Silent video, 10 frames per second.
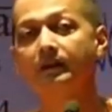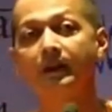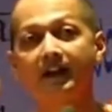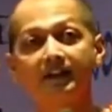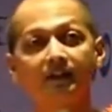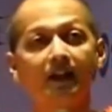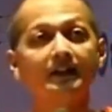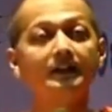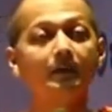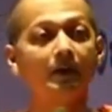Next day
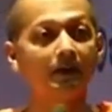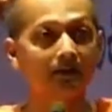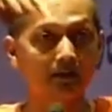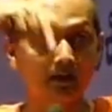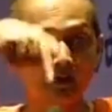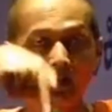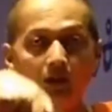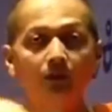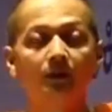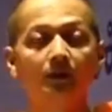in the morning, they'll get
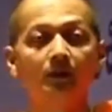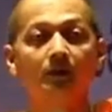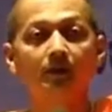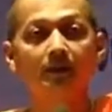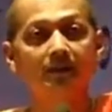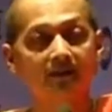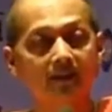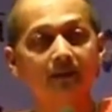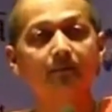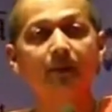down in the
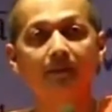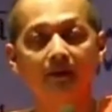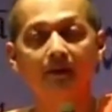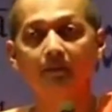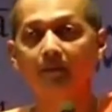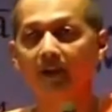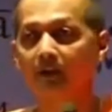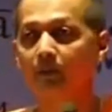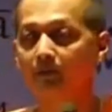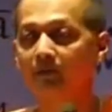same
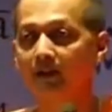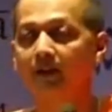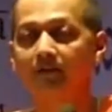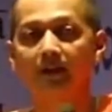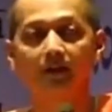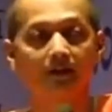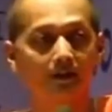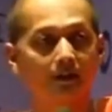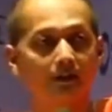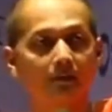bathroom in
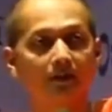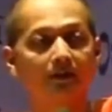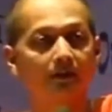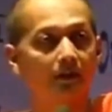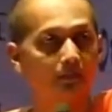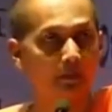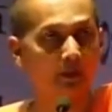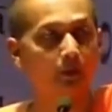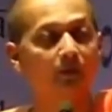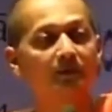the
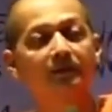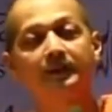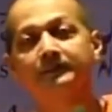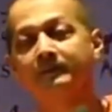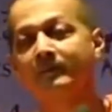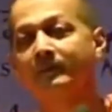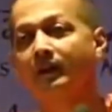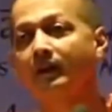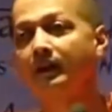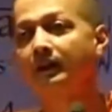bathrooms of the
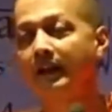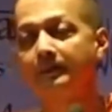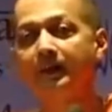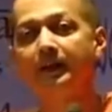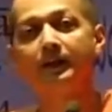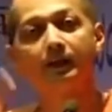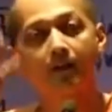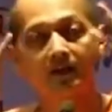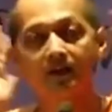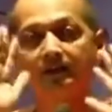library,
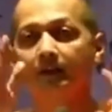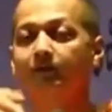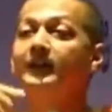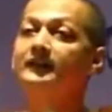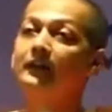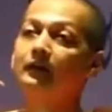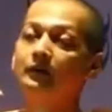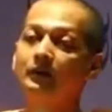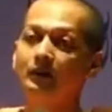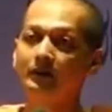washing their face, and
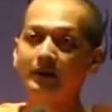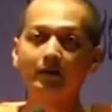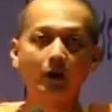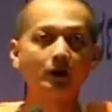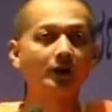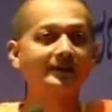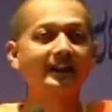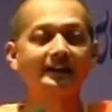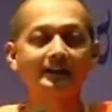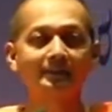they have all got
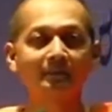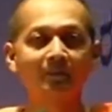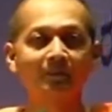cycle.